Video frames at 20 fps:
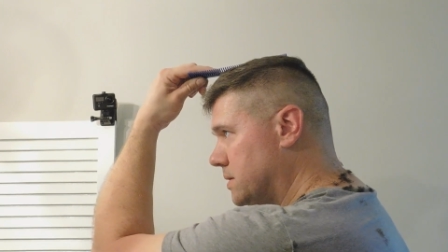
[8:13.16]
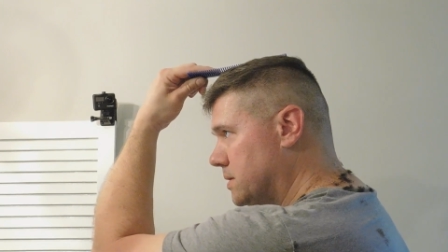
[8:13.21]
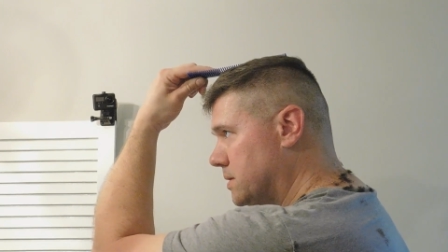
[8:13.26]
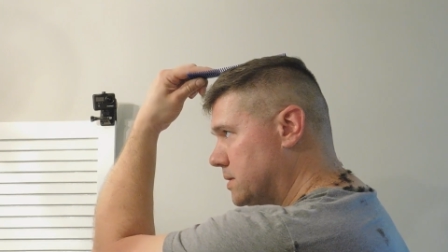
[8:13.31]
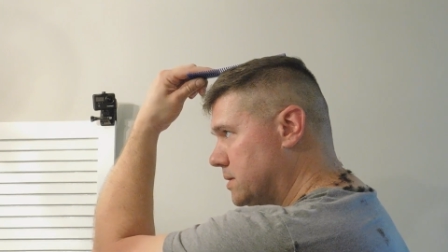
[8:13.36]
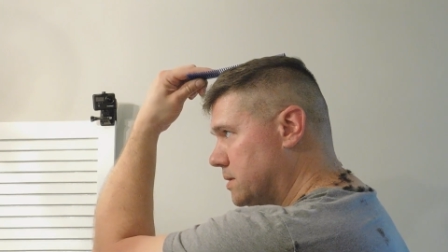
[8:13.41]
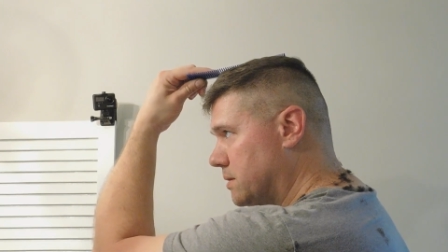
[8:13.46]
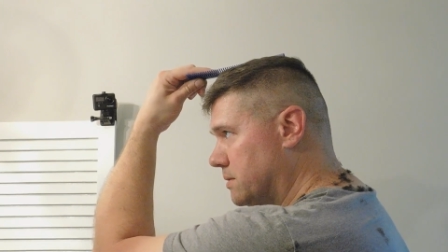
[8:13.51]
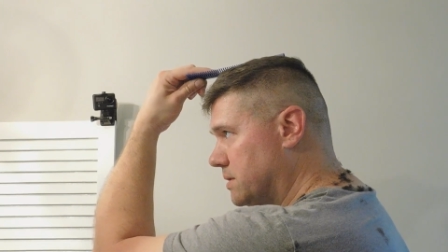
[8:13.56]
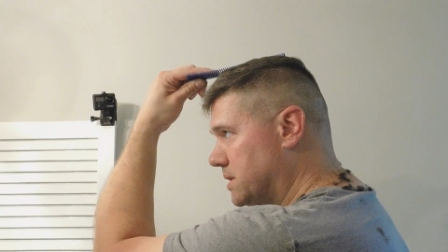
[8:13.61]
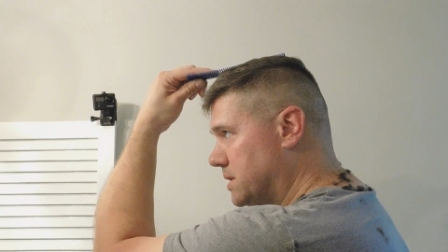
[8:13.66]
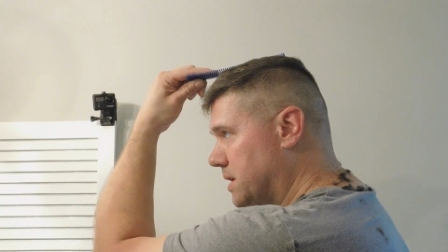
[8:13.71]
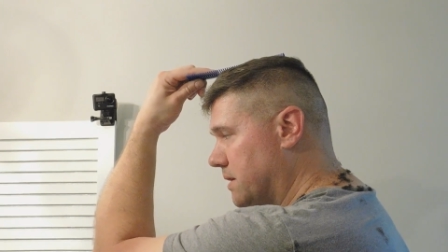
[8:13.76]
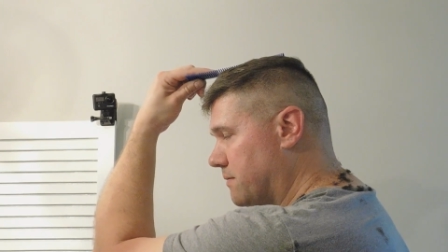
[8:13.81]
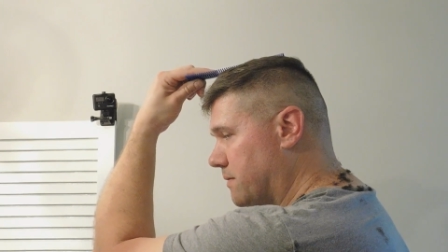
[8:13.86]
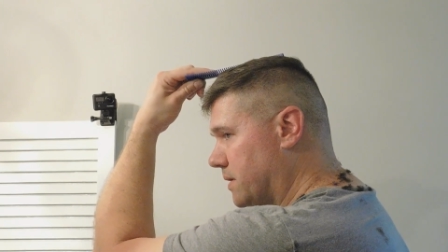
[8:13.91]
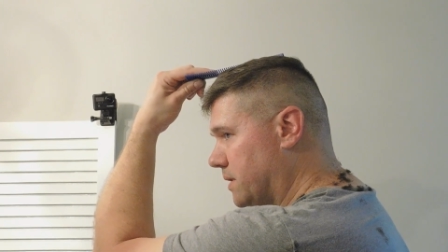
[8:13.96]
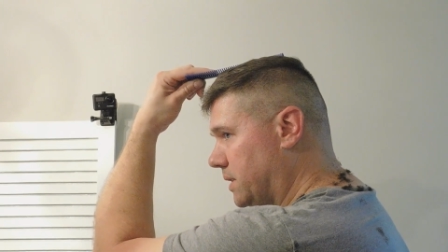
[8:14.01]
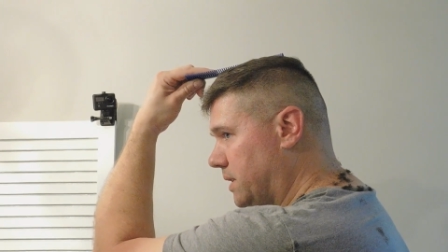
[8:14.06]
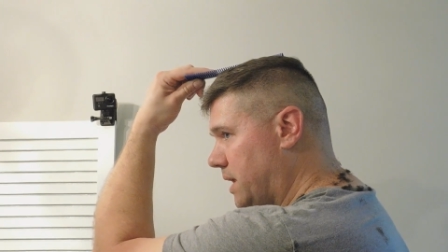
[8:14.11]
So it's
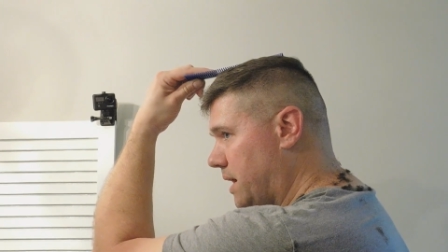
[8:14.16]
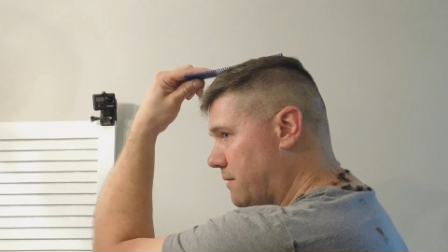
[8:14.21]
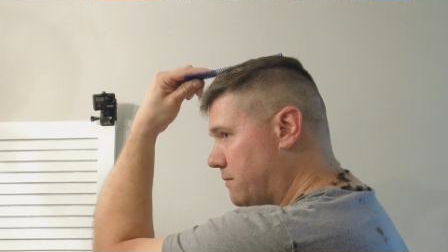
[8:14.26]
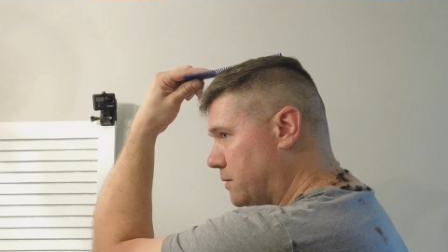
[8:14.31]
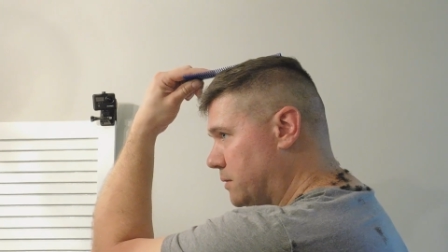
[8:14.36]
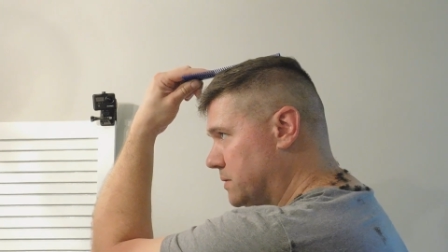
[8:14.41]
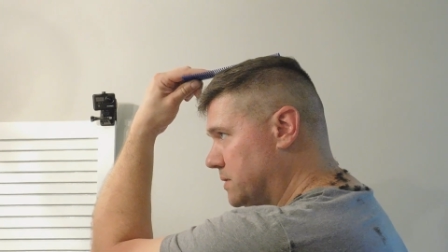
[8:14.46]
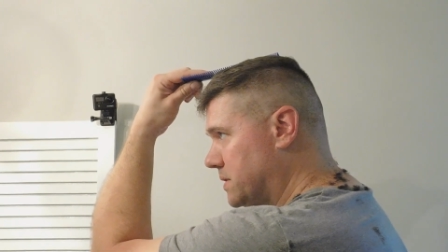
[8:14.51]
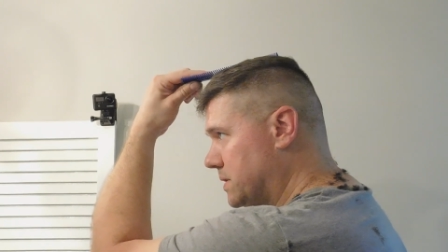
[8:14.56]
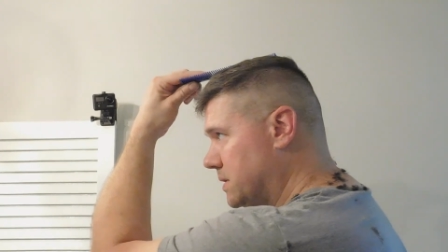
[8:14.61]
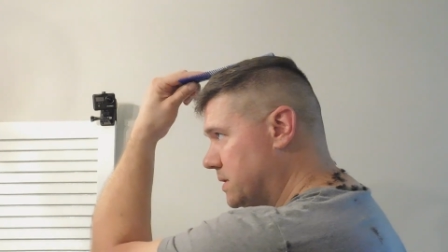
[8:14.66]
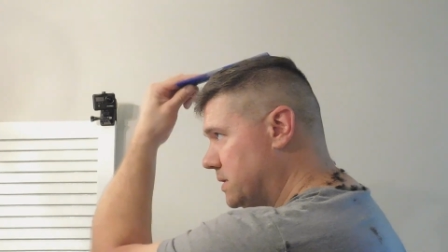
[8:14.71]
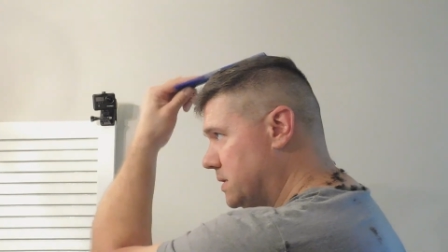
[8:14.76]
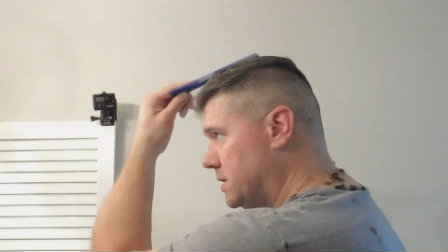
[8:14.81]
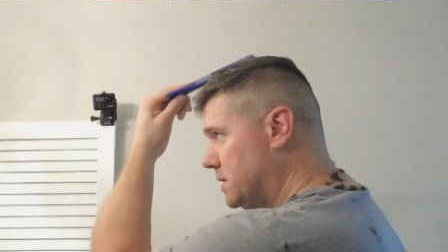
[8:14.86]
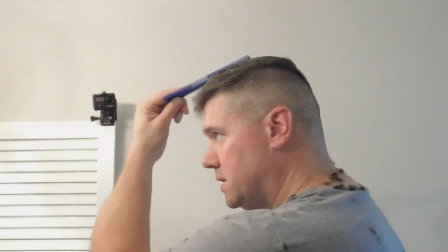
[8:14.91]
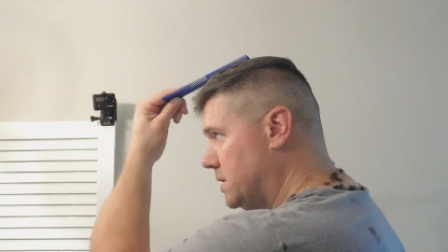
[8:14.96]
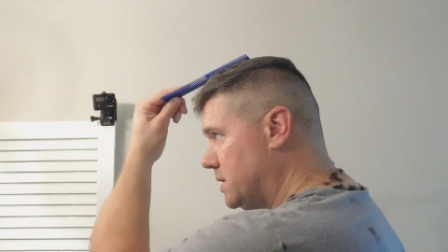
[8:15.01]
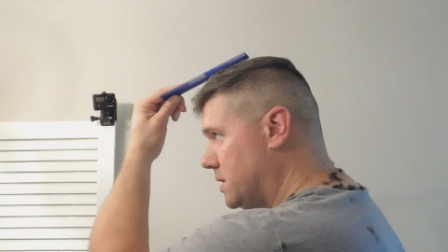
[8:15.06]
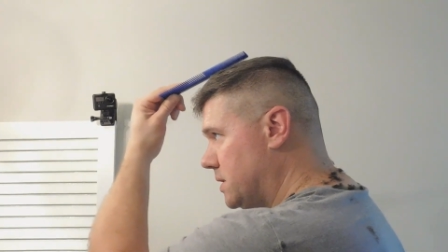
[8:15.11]
different levels.
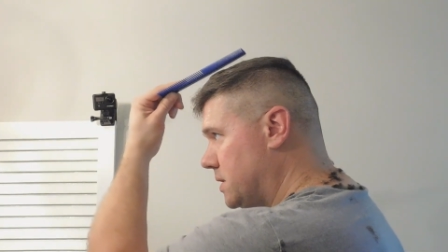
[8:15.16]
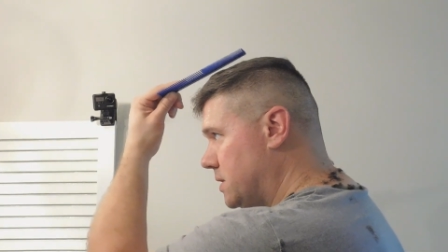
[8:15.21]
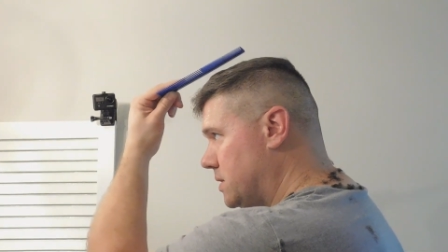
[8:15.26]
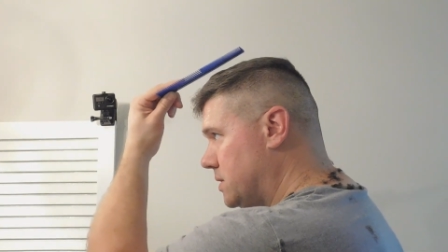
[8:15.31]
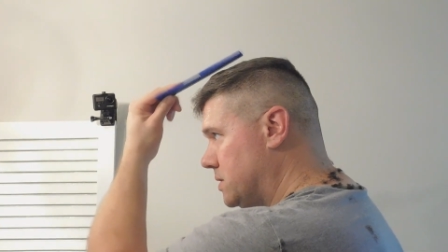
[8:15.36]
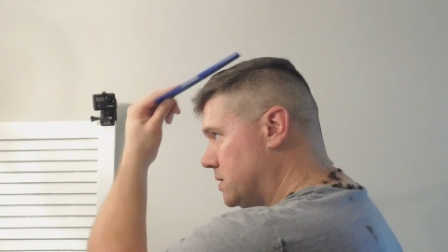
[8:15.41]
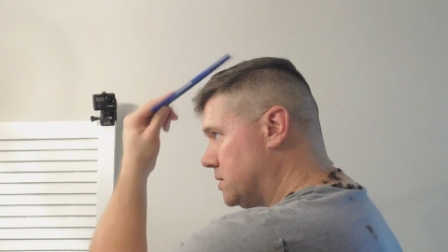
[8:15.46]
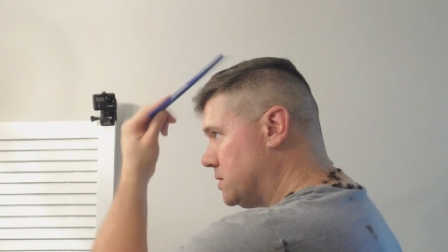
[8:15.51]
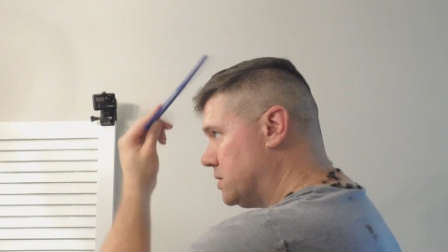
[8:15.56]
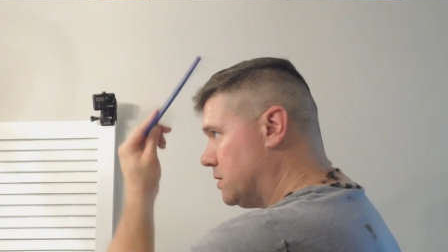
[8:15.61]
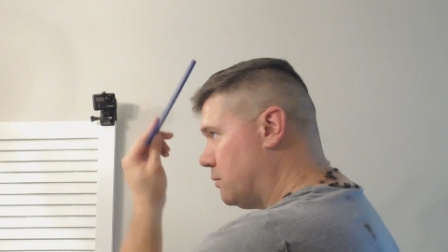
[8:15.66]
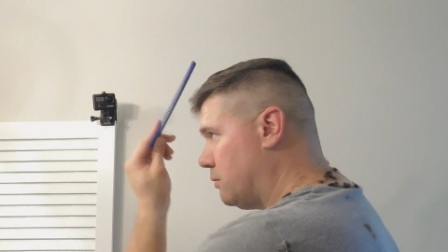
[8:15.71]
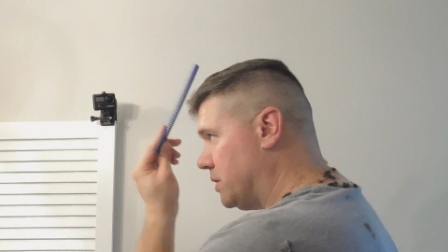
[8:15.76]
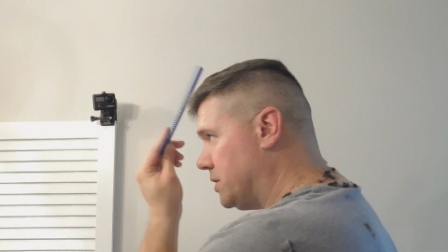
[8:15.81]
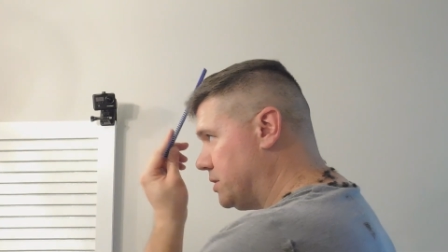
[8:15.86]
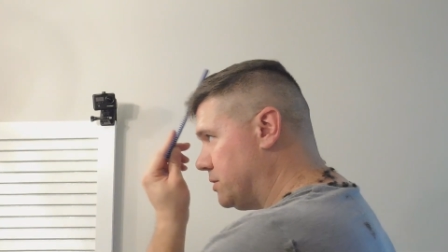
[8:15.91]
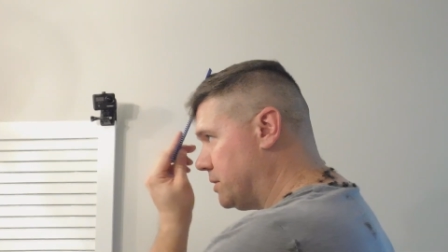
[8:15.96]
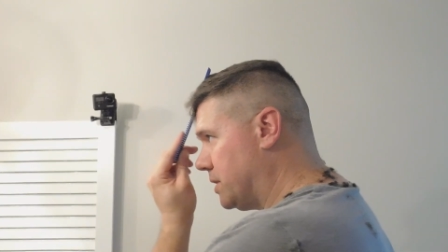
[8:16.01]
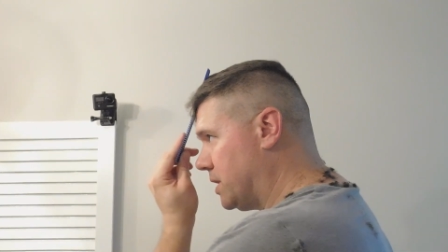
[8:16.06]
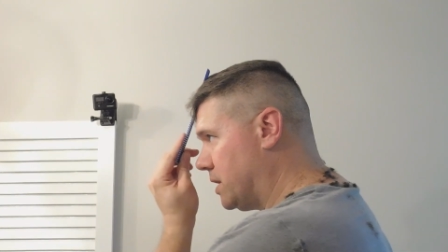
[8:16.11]
So
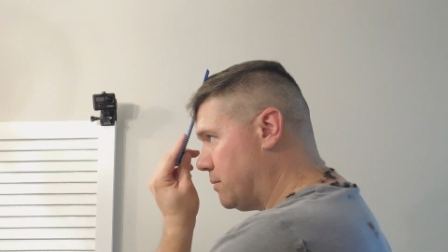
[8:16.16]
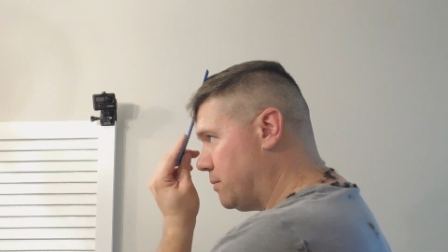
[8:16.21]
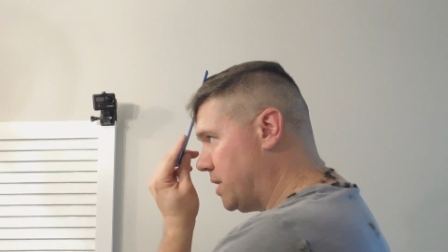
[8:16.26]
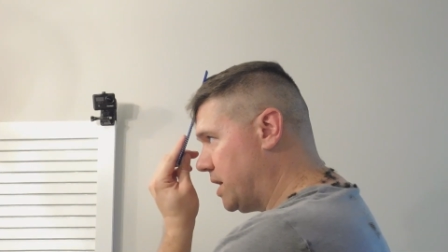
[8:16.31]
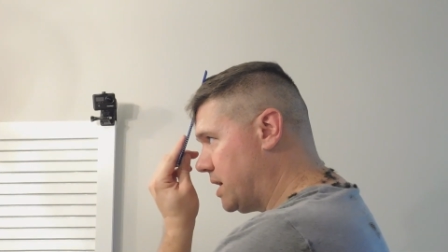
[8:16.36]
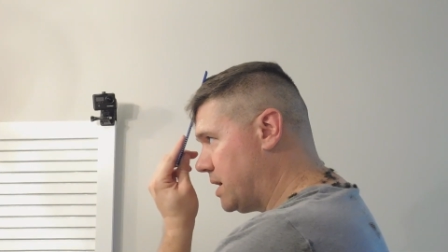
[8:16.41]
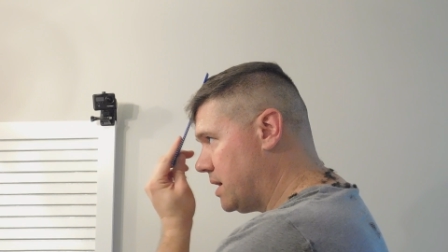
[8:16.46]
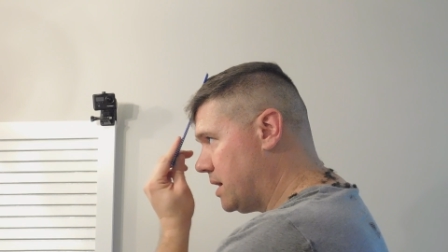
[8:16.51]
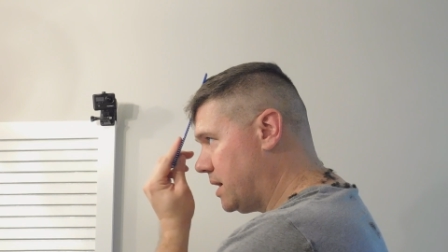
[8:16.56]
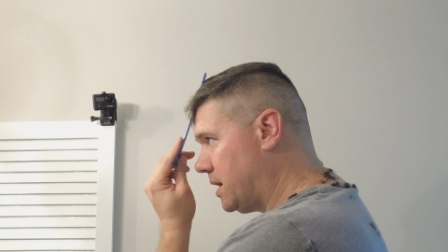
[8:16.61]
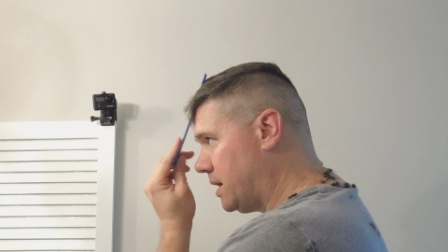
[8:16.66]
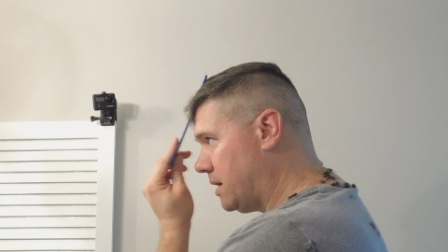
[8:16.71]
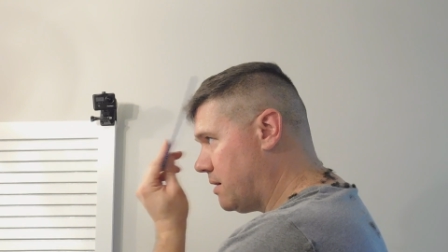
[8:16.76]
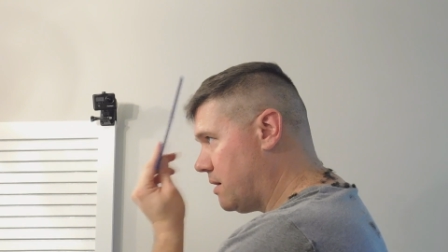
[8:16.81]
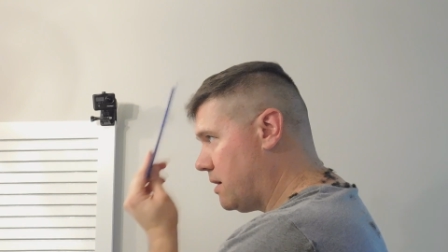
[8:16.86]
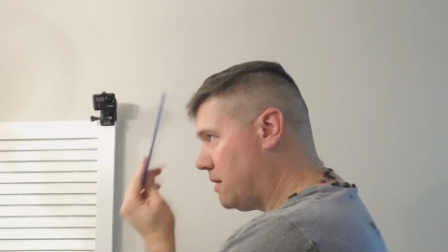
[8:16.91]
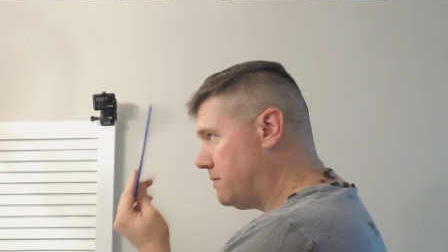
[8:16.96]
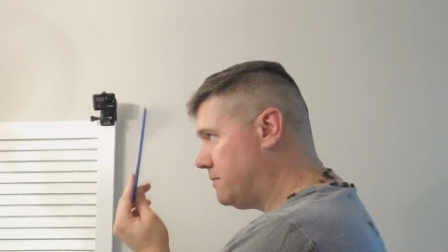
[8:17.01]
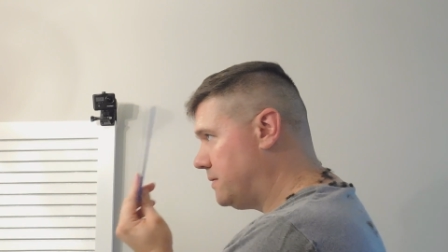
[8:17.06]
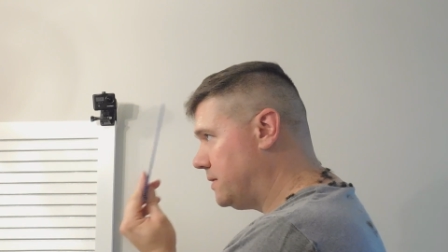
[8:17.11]
what you're going to be cutting
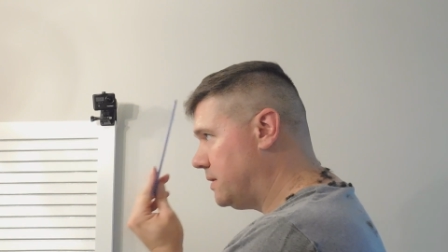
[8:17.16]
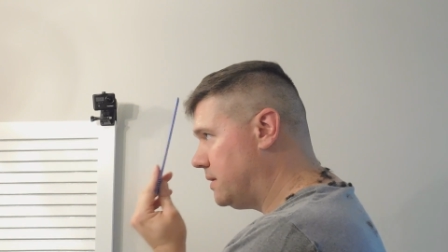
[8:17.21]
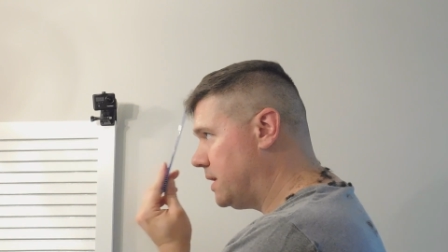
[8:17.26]
off